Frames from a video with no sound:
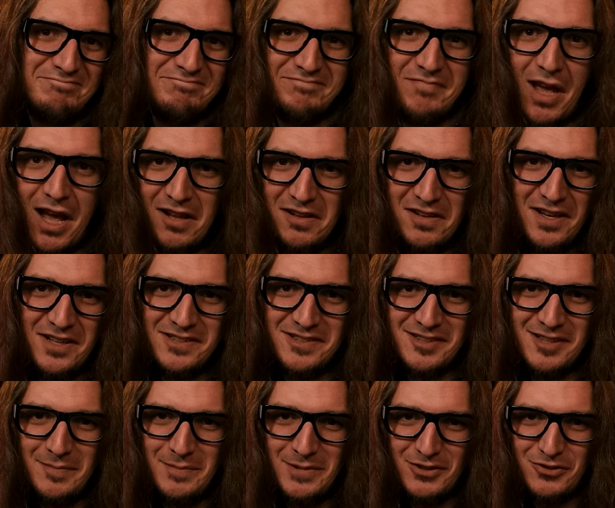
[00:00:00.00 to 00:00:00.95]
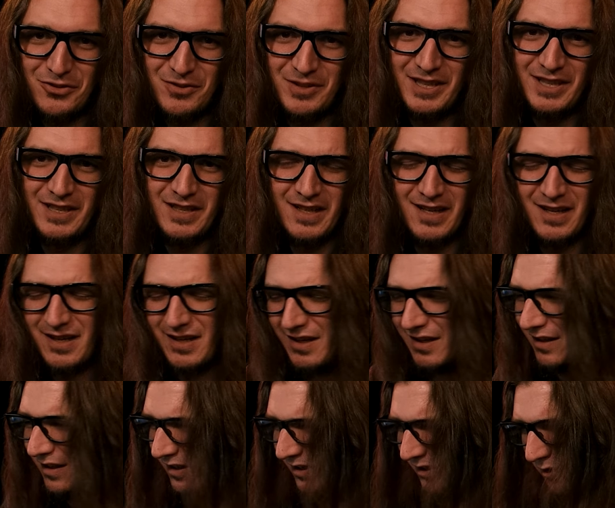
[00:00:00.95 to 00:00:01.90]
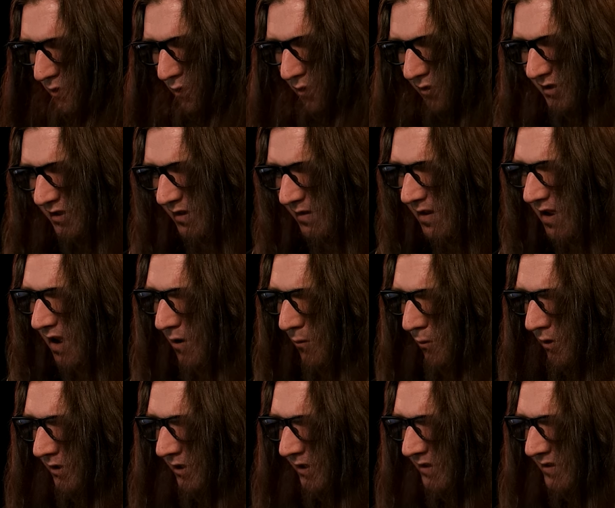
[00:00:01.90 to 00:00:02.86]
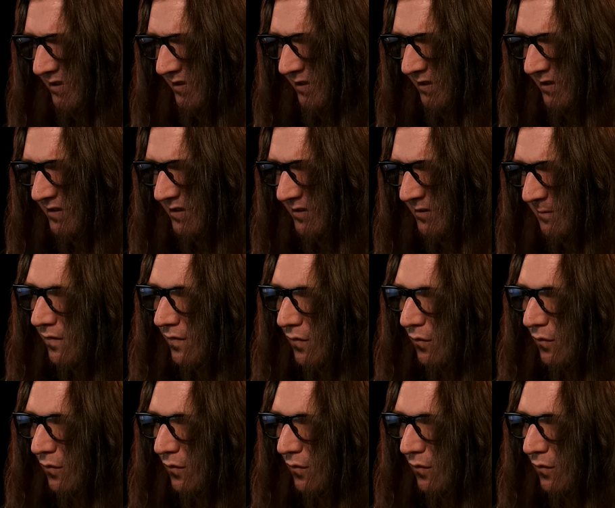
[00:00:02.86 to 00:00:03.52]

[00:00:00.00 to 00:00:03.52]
I like symmetry, only in that one instance.